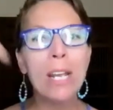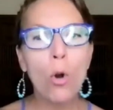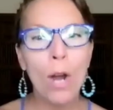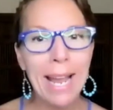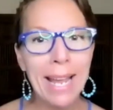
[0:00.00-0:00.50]

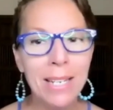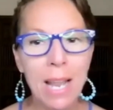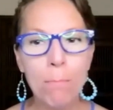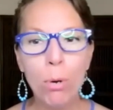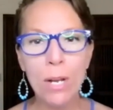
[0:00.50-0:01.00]
grand
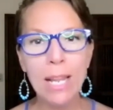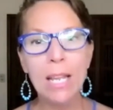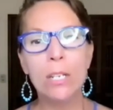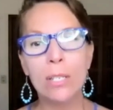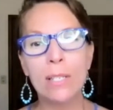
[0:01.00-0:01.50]
and putting it
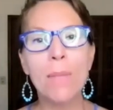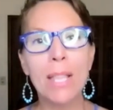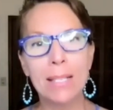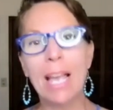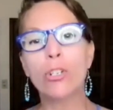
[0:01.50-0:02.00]
into something
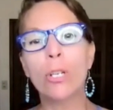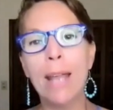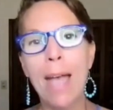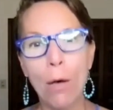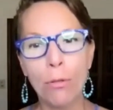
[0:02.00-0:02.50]
that's
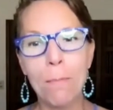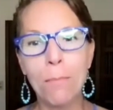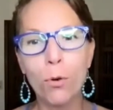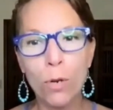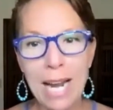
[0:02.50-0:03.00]
actually health
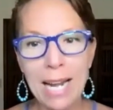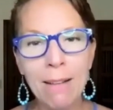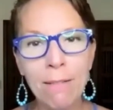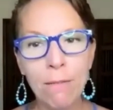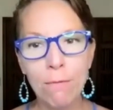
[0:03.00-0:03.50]

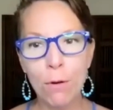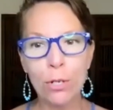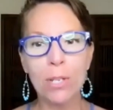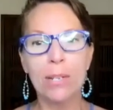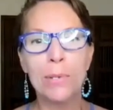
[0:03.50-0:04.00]
creating
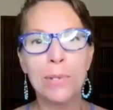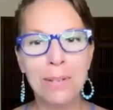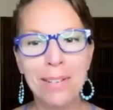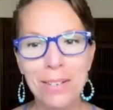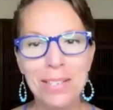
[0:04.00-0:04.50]
versus
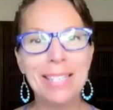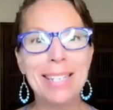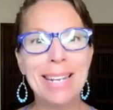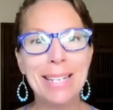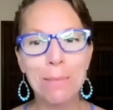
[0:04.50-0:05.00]

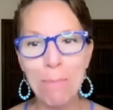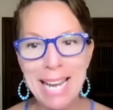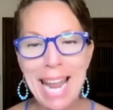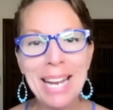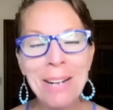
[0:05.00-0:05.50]
disease
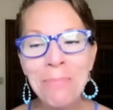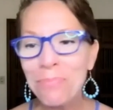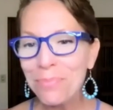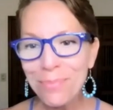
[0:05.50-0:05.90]
mitigating?